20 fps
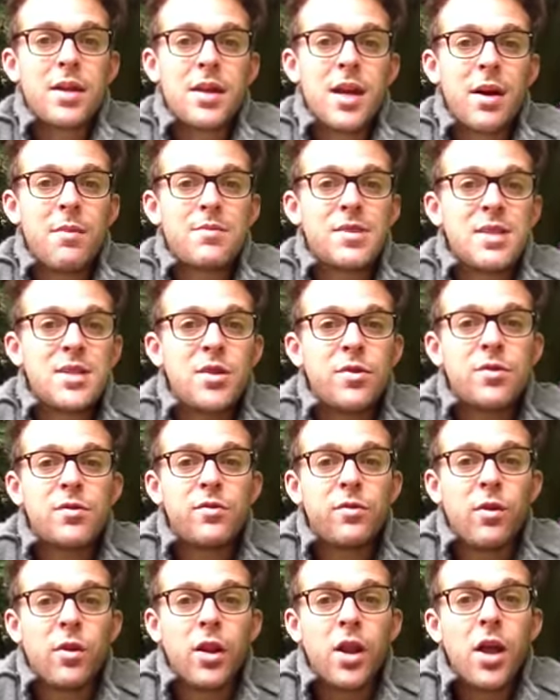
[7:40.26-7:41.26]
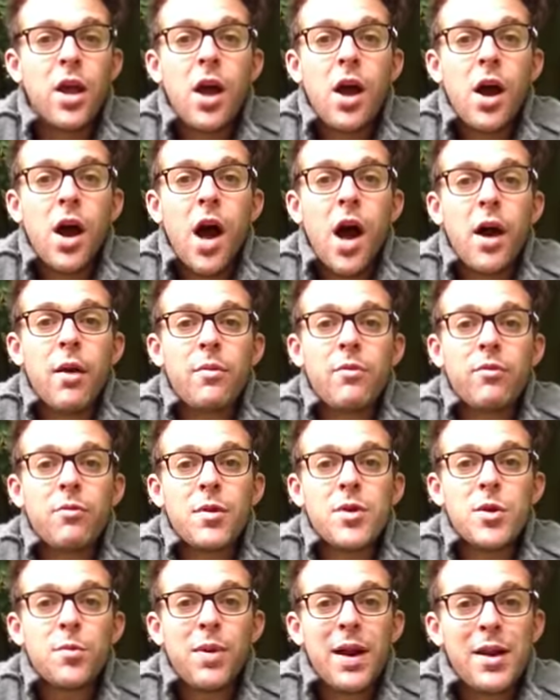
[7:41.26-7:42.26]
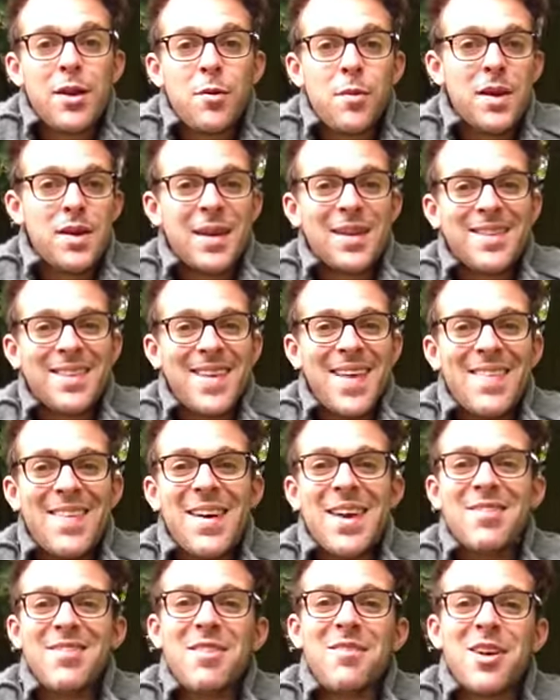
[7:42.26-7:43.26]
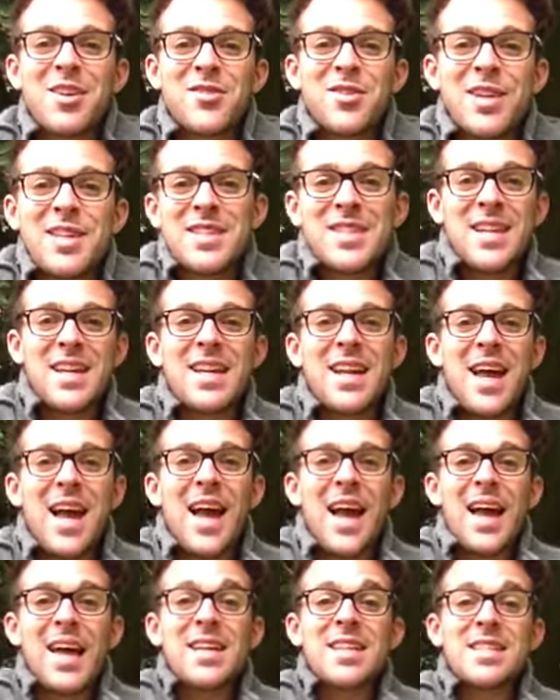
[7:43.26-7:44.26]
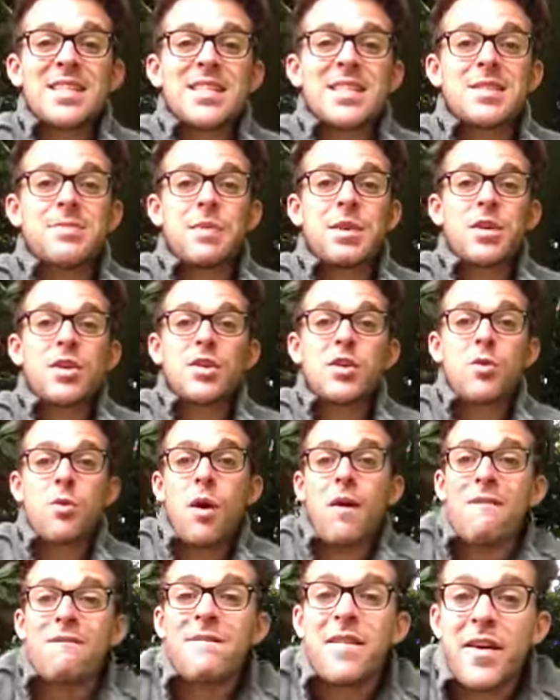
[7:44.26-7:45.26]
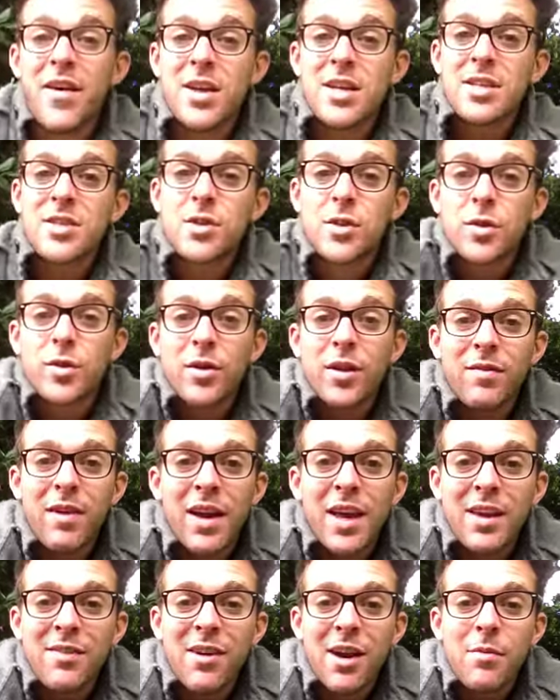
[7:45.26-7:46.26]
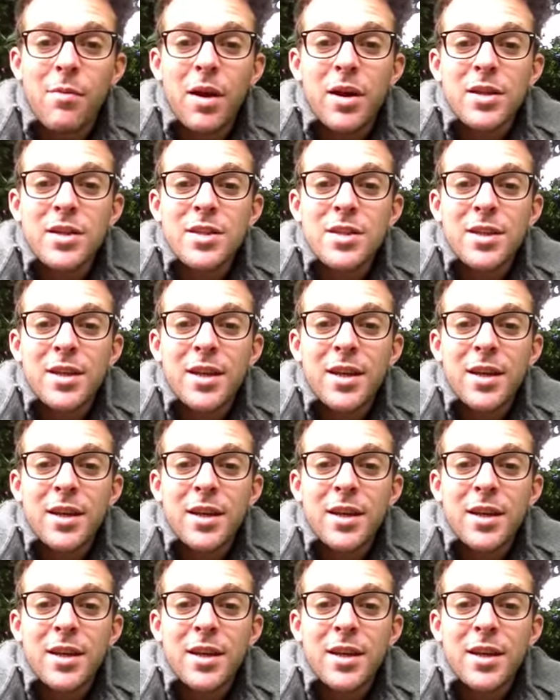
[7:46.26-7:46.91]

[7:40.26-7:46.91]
comes in useful um, for when you're planning your wedding. Thank you very much for listening, and speak to you very soon. Thank you very much.